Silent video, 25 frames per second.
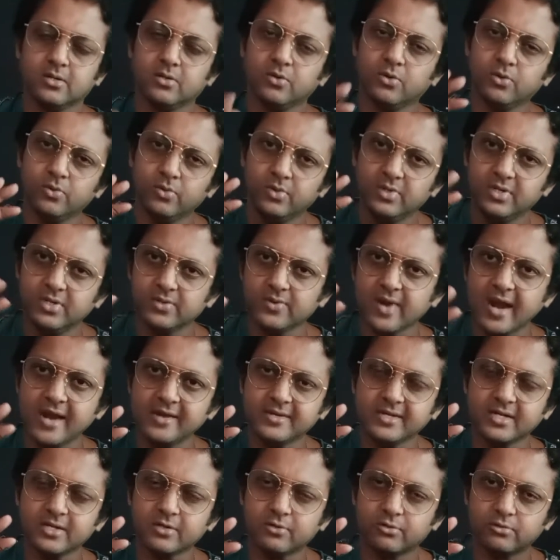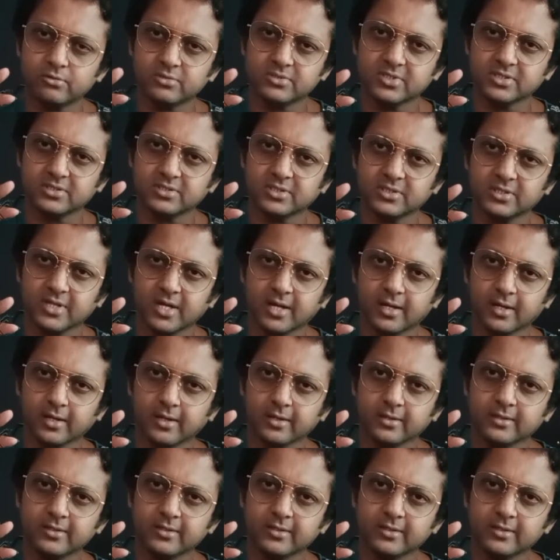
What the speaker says: Only right hand holds the sitar,